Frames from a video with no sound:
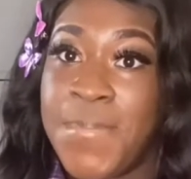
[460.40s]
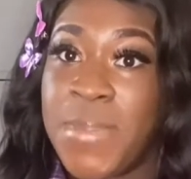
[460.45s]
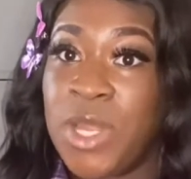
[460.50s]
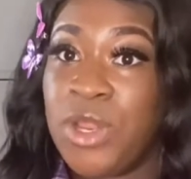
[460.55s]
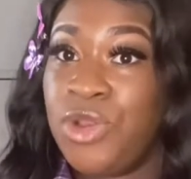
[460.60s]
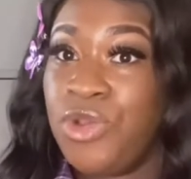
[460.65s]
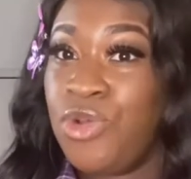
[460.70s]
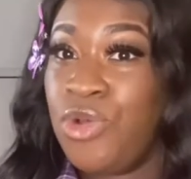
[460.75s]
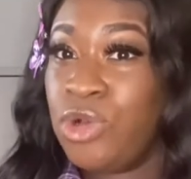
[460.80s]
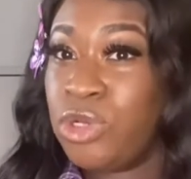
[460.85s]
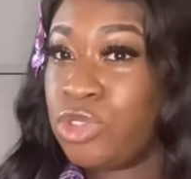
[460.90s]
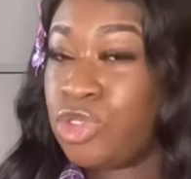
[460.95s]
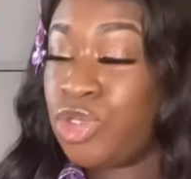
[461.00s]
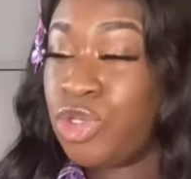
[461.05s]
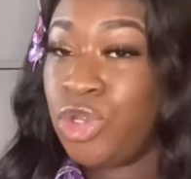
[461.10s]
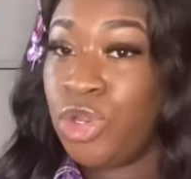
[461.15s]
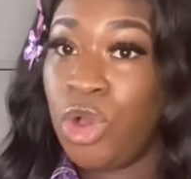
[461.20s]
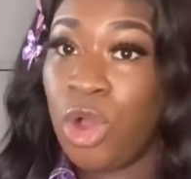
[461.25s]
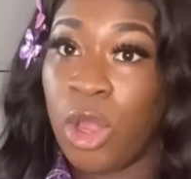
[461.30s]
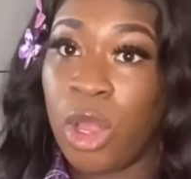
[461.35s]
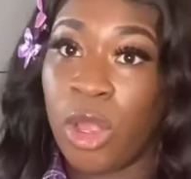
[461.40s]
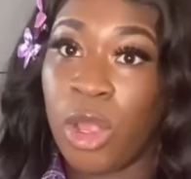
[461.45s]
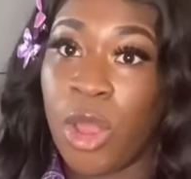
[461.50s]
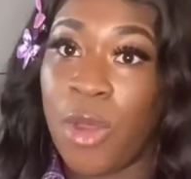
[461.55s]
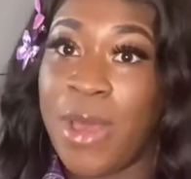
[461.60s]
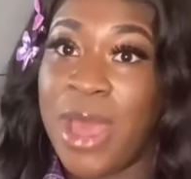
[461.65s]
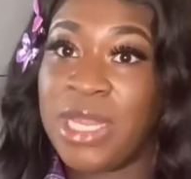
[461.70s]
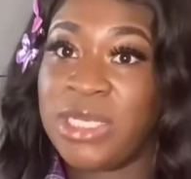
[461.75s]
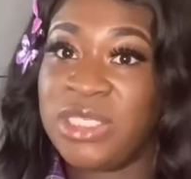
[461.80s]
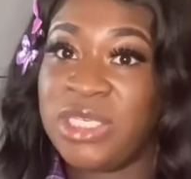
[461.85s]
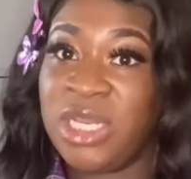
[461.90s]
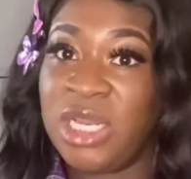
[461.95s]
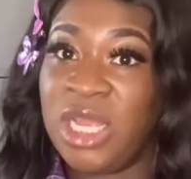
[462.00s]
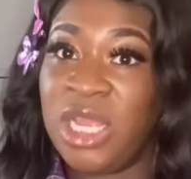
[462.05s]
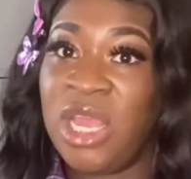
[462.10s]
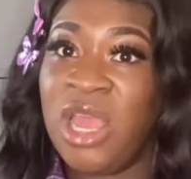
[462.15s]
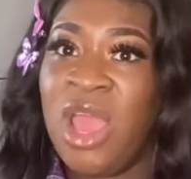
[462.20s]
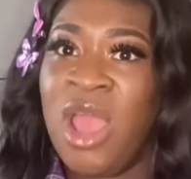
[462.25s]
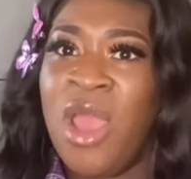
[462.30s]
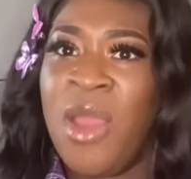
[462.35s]
not too long ago,
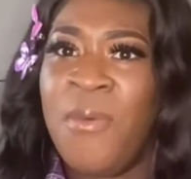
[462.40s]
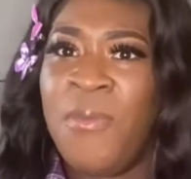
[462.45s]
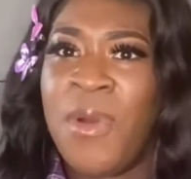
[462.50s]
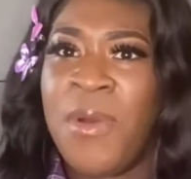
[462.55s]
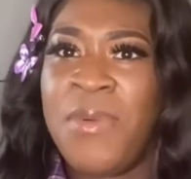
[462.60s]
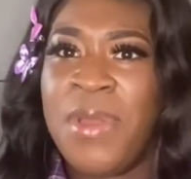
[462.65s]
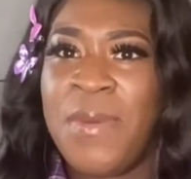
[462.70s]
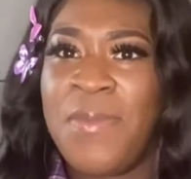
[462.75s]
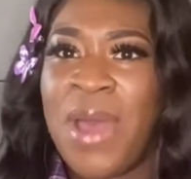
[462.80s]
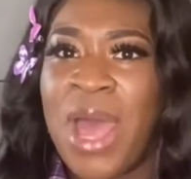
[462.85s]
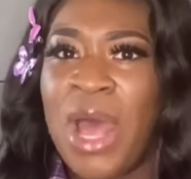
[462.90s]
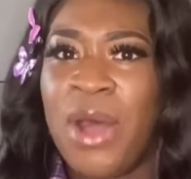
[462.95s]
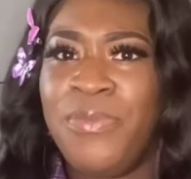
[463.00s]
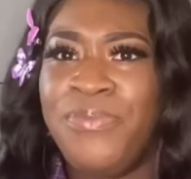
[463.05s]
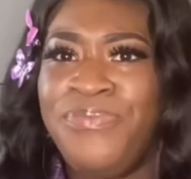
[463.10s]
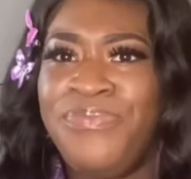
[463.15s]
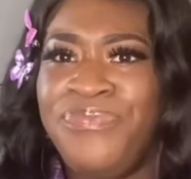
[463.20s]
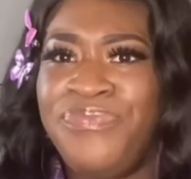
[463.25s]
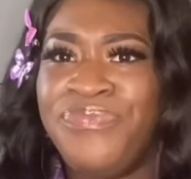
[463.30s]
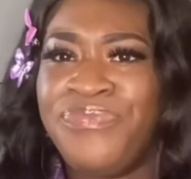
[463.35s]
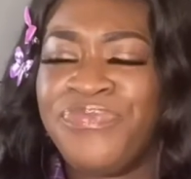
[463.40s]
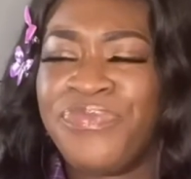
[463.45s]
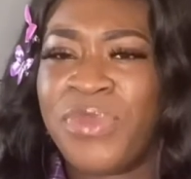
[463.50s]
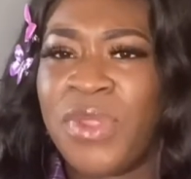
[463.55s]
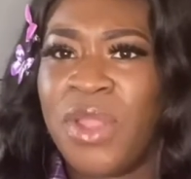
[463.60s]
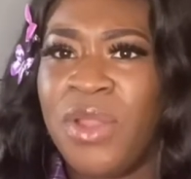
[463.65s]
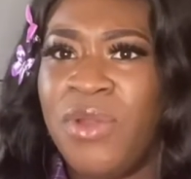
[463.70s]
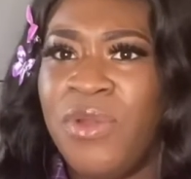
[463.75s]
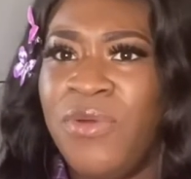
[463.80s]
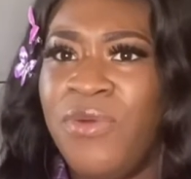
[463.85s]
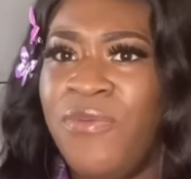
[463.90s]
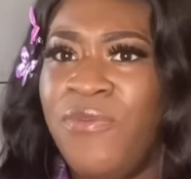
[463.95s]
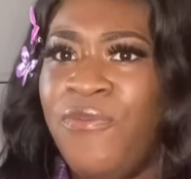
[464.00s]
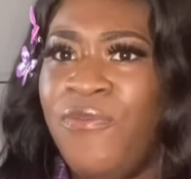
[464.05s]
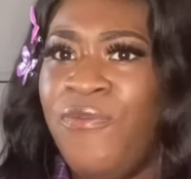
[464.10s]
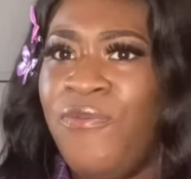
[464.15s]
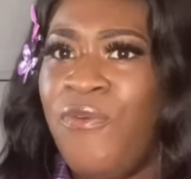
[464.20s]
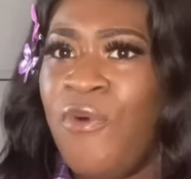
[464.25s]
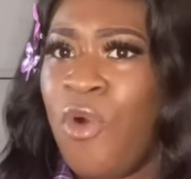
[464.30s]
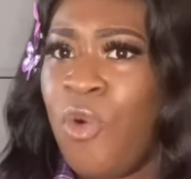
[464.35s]
actually, probably about
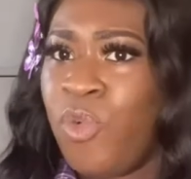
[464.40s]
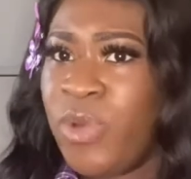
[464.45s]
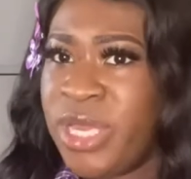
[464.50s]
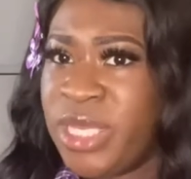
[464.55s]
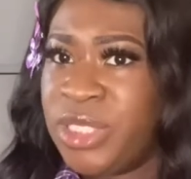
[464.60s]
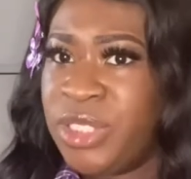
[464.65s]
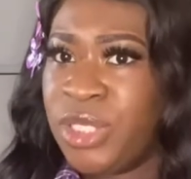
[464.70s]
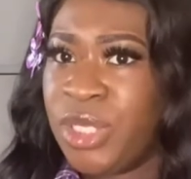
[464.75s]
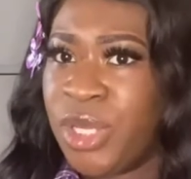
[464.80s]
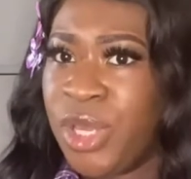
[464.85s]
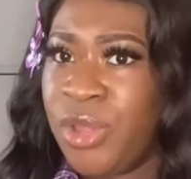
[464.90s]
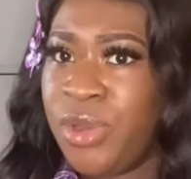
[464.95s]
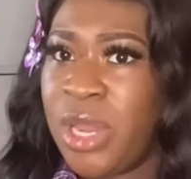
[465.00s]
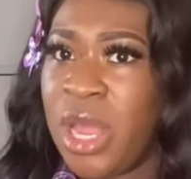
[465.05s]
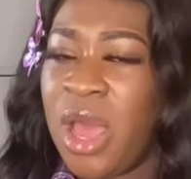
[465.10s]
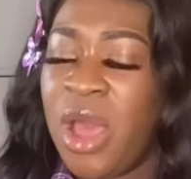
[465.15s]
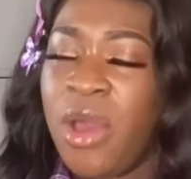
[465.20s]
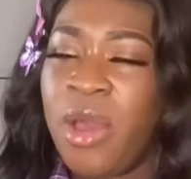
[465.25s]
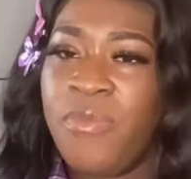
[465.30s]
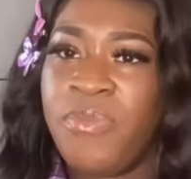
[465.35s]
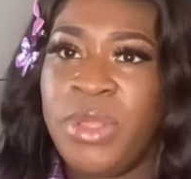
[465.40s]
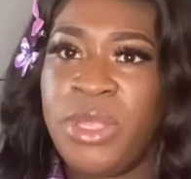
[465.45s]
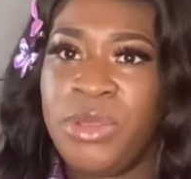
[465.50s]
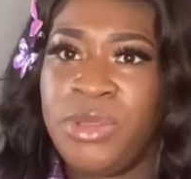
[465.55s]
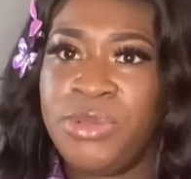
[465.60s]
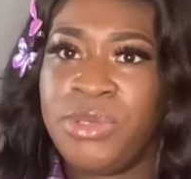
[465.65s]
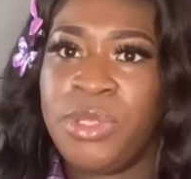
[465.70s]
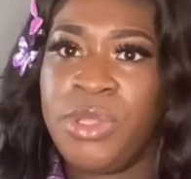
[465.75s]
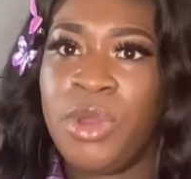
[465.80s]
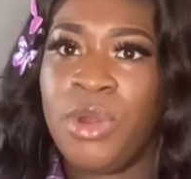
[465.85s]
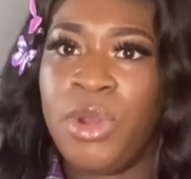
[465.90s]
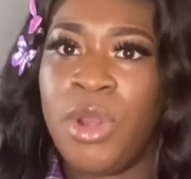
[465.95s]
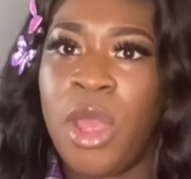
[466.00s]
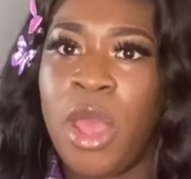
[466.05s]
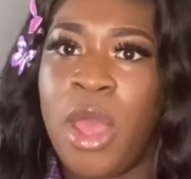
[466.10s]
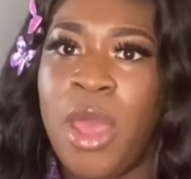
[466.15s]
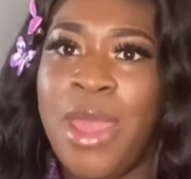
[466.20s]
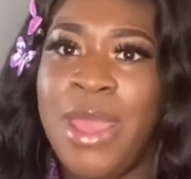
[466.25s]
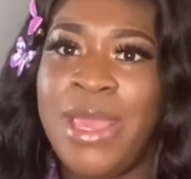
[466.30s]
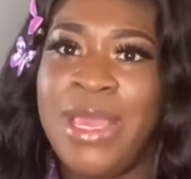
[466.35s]
4 weeks ago now, I've been using it on
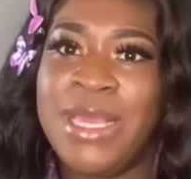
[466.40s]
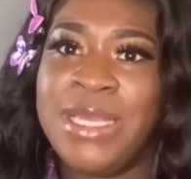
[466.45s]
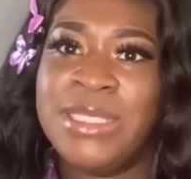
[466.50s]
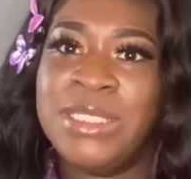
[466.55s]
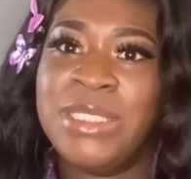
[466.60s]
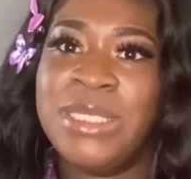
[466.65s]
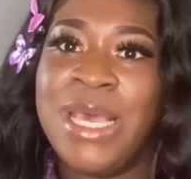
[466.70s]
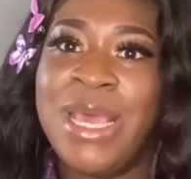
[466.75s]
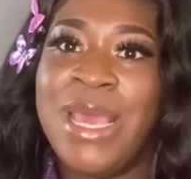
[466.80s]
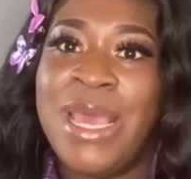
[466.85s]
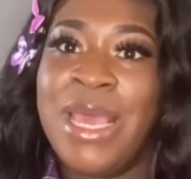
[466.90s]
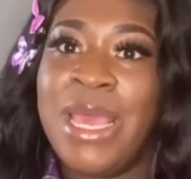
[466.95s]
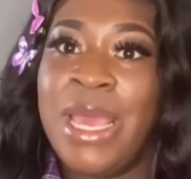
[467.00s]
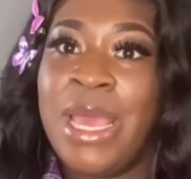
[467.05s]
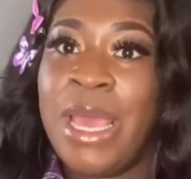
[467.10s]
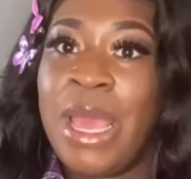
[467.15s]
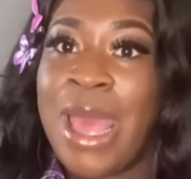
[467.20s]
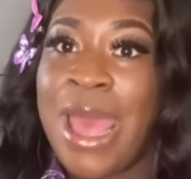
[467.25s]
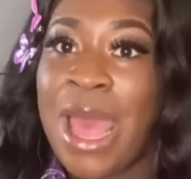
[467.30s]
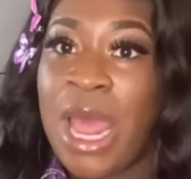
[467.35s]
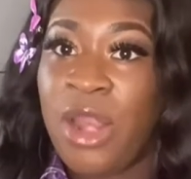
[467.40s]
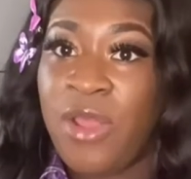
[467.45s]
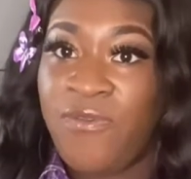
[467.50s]
her, is aloe